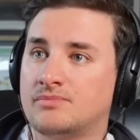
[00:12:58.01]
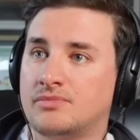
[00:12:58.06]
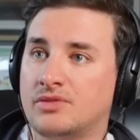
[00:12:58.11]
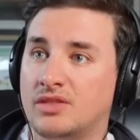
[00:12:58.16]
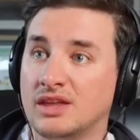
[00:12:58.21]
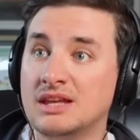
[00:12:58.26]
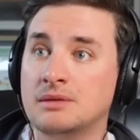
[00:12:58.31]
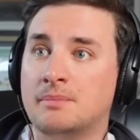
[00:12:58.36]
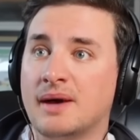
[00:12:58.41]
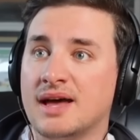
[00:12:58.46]

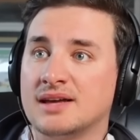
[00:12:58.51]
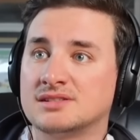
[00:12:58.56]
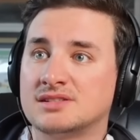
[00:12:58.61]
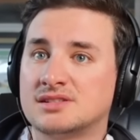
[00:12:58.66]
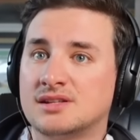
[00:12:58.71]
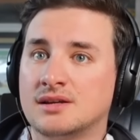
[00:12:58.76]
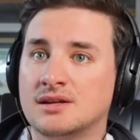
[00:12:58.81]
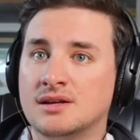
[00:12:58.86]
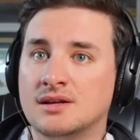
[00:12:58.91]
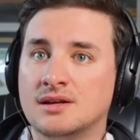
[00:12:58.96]
the
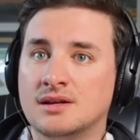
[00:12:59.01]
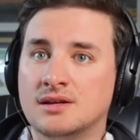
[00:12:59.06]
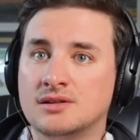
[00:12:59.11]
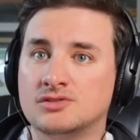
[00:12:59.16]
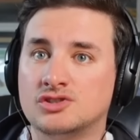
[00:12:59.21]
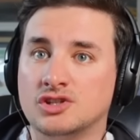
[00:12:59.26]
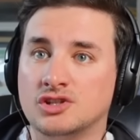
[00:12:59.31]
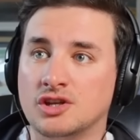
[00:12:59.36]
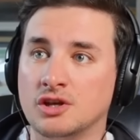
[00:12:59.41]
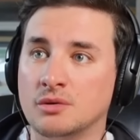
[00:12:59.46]
best
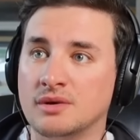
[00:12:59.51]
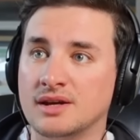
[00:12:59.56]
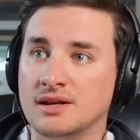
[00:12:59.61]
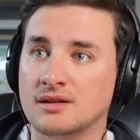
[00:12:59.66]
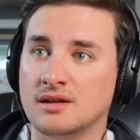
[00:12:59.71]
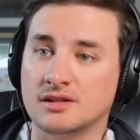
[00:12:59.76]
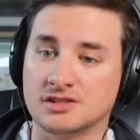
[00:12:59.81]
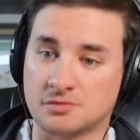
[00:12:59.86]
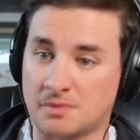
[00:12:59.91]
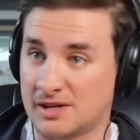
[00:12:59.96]
to do it,
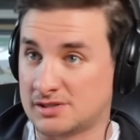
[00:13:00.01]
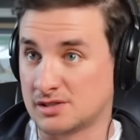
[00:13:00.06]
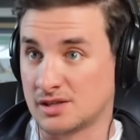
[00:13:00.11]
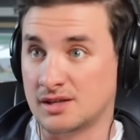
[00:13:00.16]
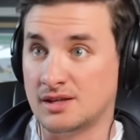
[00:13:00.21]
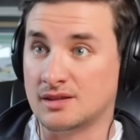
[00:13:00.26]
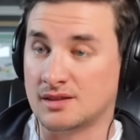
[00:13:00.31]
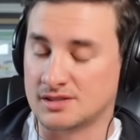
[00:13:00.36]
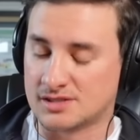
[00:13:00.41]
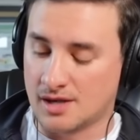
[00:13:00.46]

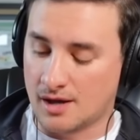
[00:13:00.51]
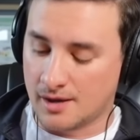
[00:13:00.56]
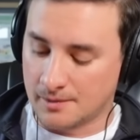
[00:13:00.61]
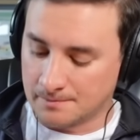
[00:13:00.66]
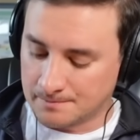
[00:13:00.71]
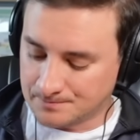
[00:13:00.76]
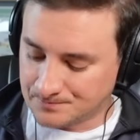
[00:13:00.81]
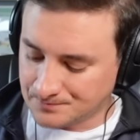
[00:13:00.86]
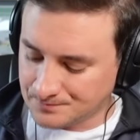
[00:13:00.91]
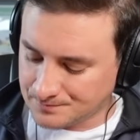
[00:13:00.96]
especially at the
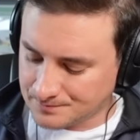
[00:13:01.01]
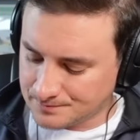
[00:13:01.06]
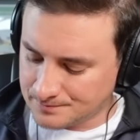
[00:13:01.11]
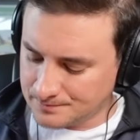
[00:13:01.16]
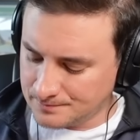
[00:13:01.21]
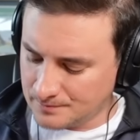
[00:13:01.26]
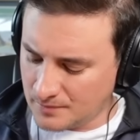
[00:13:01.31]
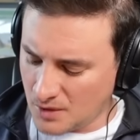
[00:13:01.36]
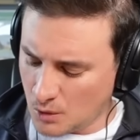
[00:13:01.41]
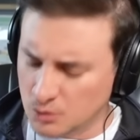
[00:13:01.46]
time.
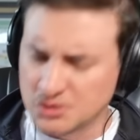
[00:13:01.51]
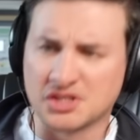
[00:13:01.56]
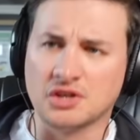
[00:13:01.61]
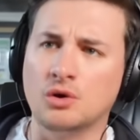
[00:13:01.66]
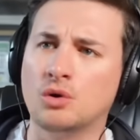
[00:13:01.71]
Was he